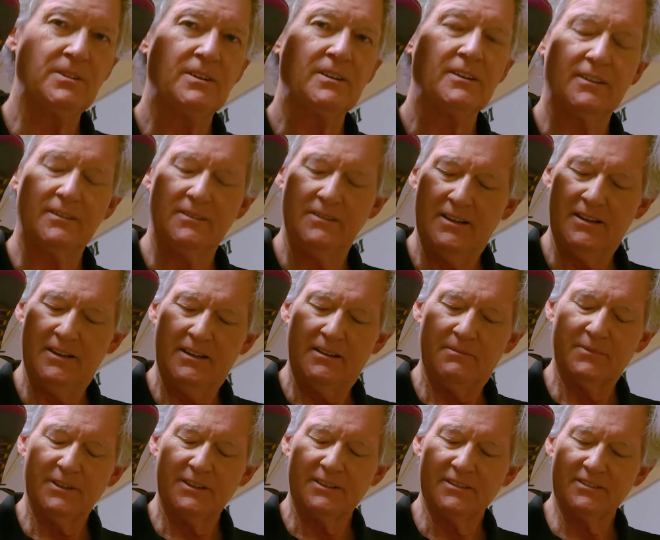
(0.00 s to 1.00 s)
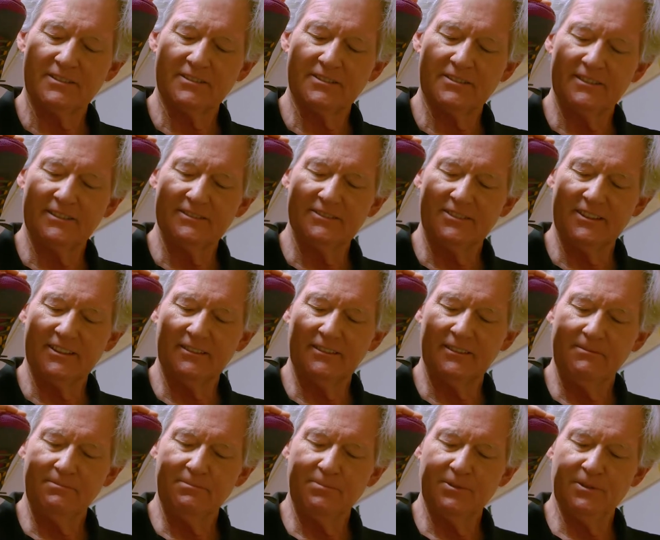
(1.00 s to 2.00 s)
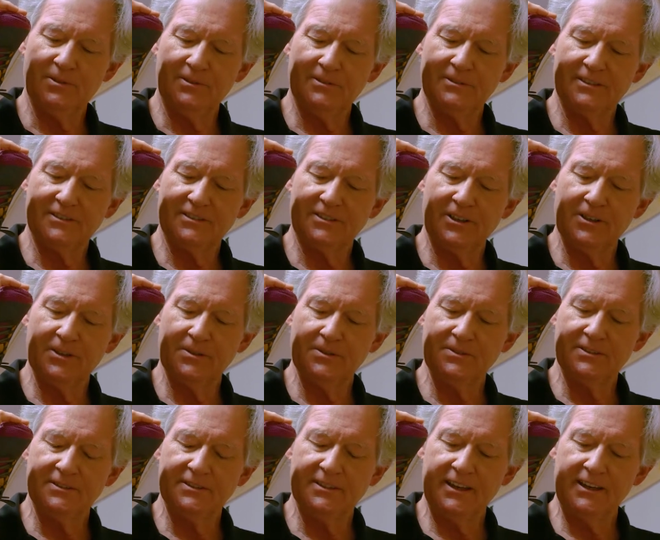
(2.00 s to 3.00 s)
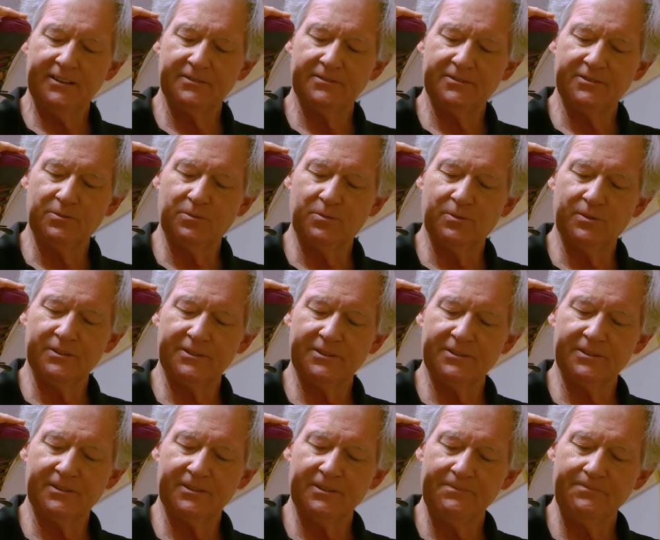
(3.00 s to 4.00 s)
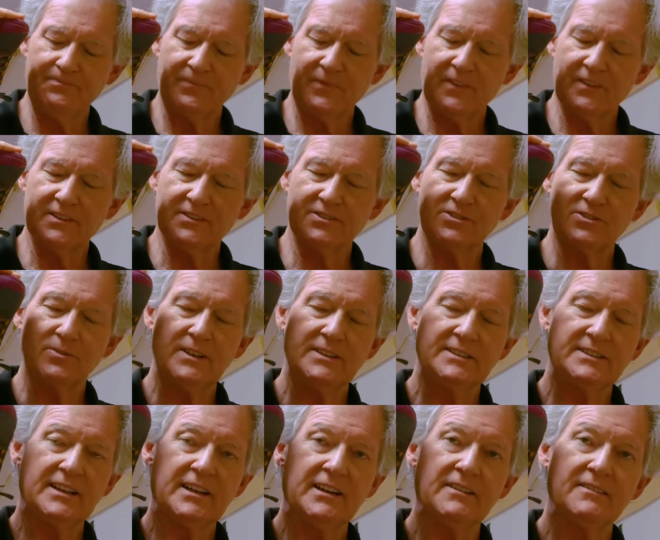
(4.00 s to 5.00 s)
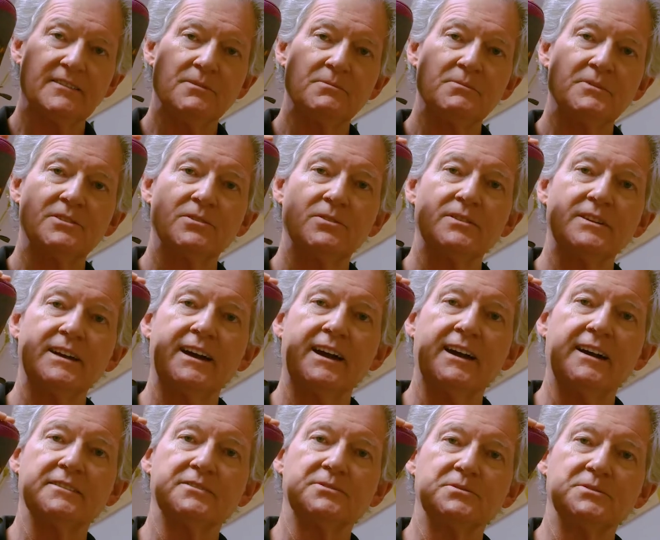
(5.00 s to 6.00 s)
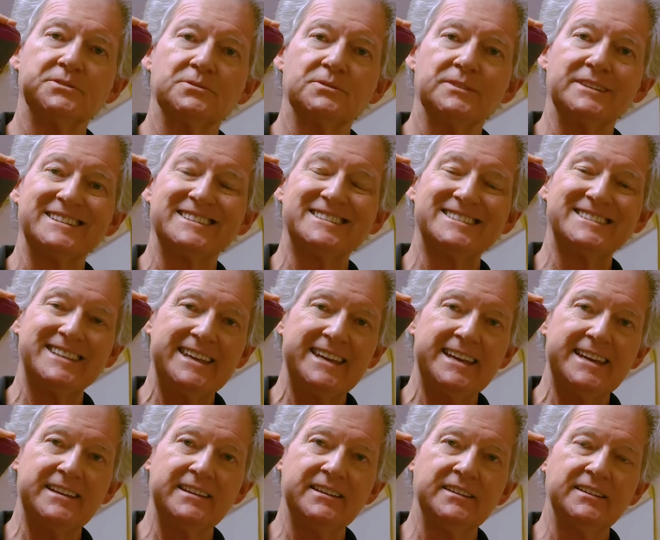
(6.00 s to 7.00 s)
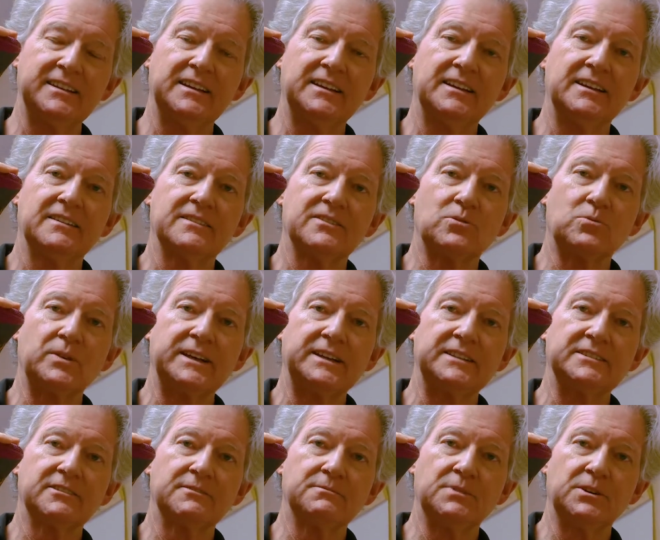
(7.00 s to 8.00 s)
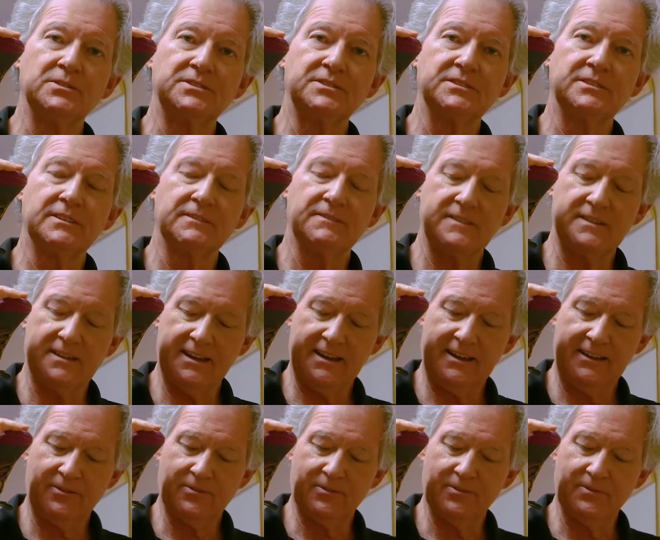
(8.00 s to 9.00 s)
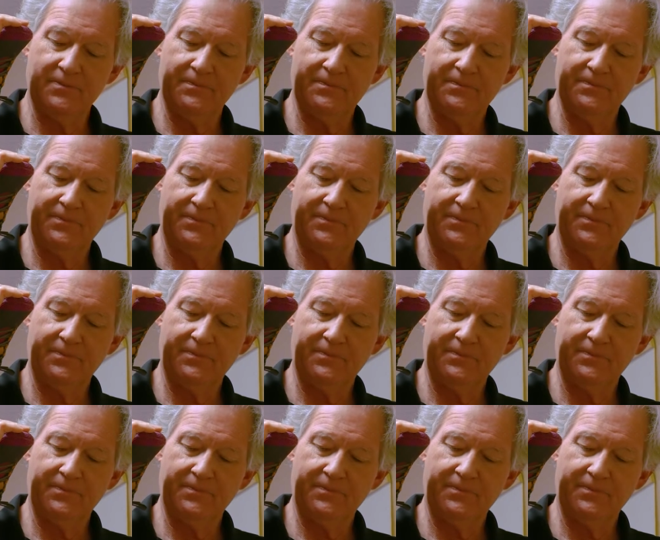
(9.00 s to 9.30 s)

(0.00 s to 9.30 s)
hard, but to gently pull the toes down towards her to stretch out the middle calves, which will extend the range of motion of the ankle.